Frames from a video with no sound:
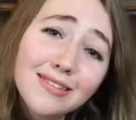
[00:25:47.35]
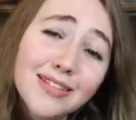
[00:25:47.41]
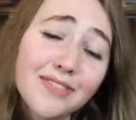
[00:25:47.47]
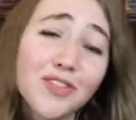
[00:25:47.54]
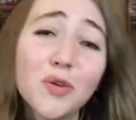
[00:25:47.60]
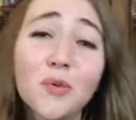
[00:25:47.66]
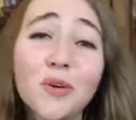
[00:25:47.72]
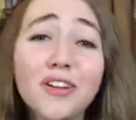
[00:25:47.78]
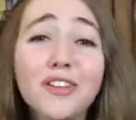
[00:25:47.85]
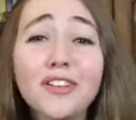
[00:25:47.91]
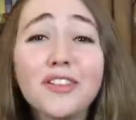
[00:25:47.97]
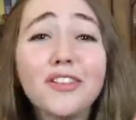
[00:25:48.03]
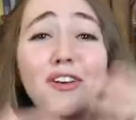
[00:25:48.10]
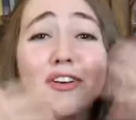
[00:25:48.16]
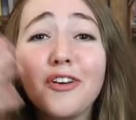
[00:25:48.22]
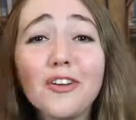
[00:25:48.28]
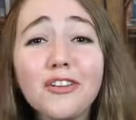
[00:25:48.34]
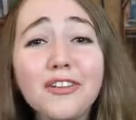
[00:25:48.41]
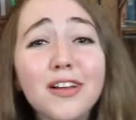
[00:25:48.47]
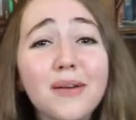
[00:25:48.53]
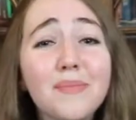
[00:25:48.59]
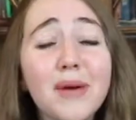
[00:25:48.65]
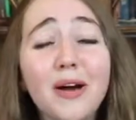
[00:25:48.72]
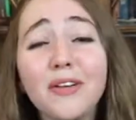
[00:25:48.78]
if you want to learn
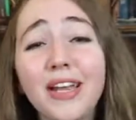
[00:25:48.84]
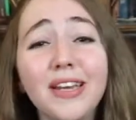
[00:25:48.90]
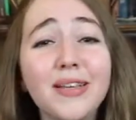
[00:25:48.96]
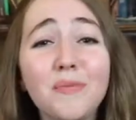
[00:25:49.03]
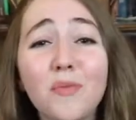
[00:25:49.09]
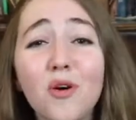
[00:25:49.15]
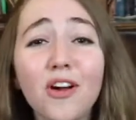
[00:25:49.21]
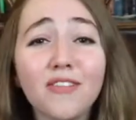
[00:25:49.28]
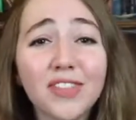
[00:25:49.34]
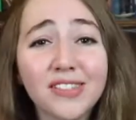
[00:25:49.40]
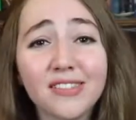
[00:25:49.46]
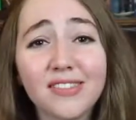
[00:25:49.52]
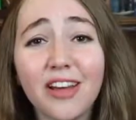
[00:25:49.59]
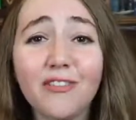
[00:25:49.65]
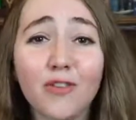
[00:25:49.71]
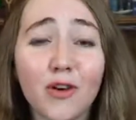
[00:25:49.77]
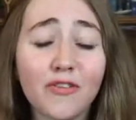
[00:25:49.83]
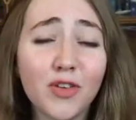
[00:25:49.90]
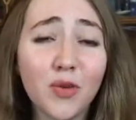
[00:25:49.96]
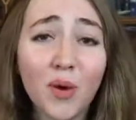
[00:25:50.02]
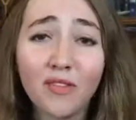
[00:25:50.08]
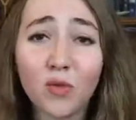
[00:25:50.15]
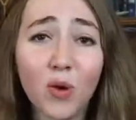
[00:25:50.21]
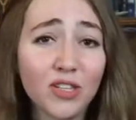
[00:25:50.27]
about any more of this stuff, or if you
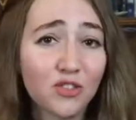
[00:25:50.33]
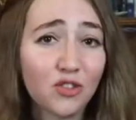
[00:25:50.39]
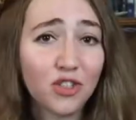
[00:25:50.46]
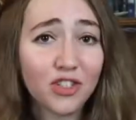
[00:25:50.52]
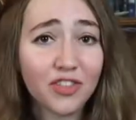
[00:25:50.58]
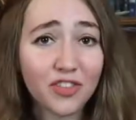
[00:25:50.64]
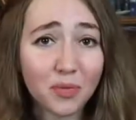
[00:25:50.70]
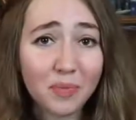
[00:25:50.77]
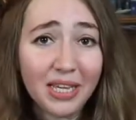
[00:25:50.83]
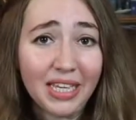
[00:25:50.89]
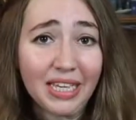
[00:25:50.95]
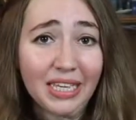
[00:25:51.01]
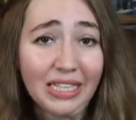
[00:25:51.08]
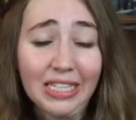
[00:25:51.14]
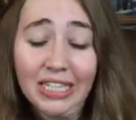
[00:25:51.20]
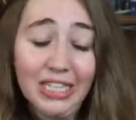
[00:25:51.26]
have questions for me,